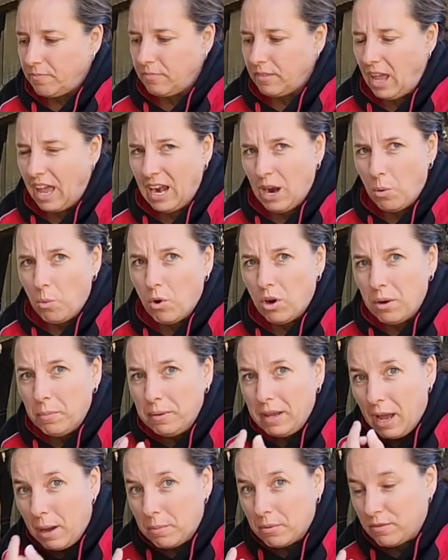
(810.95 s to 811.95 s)
And I want to be
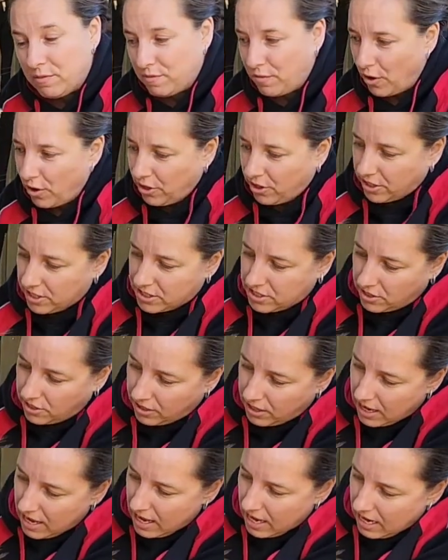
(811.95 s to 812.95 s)
able to focus on,
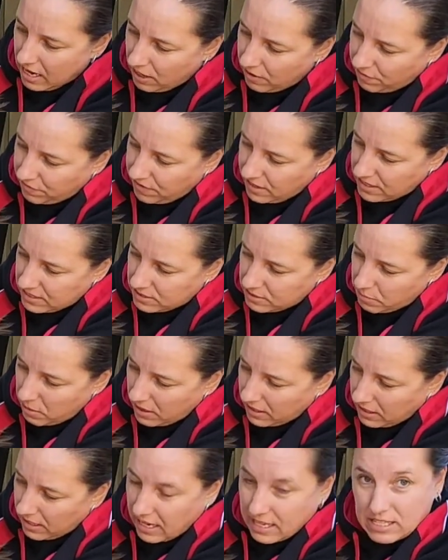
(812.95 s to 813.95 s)
if this
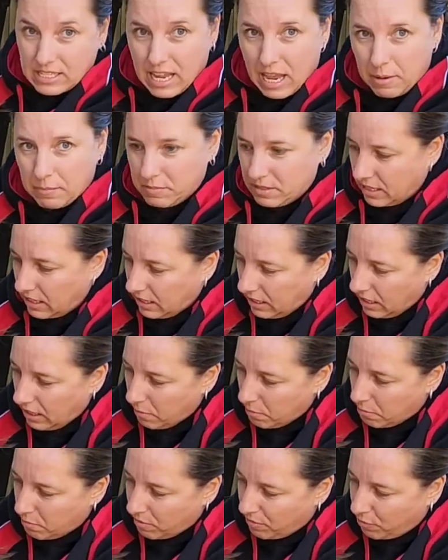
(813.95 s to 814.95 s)
one gets empty
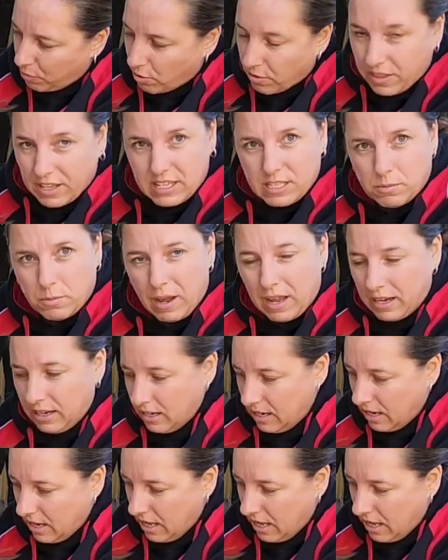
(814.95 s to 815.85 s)
before this one,